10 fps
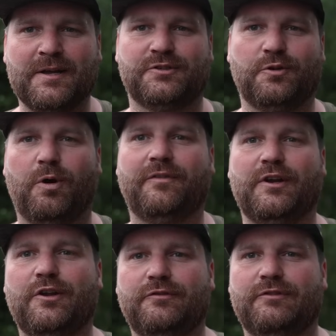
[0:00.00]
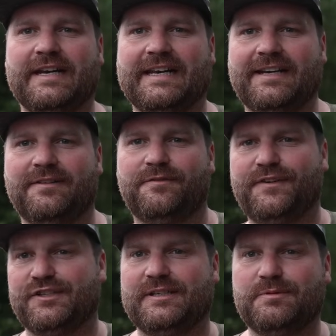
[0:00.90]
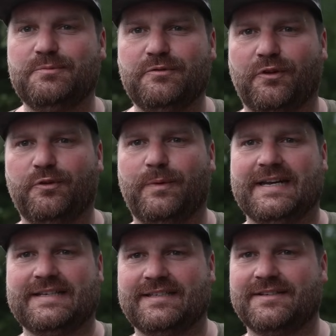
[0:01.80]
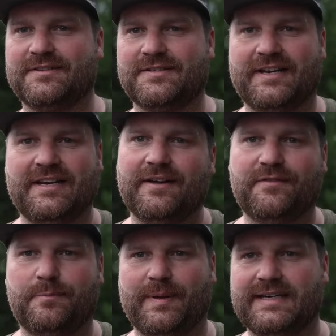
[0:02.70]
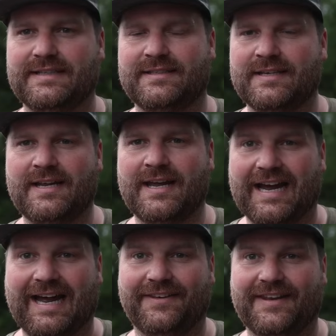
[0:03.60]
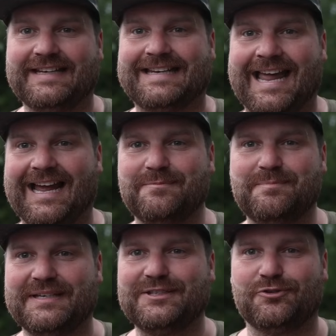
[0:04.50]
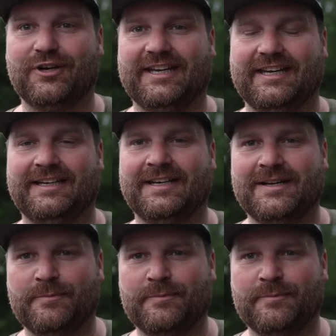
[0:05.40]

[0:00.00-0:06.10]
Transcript: So what have I learned really? Fish seem to move on the wind, they love the bait, and they can be tricky.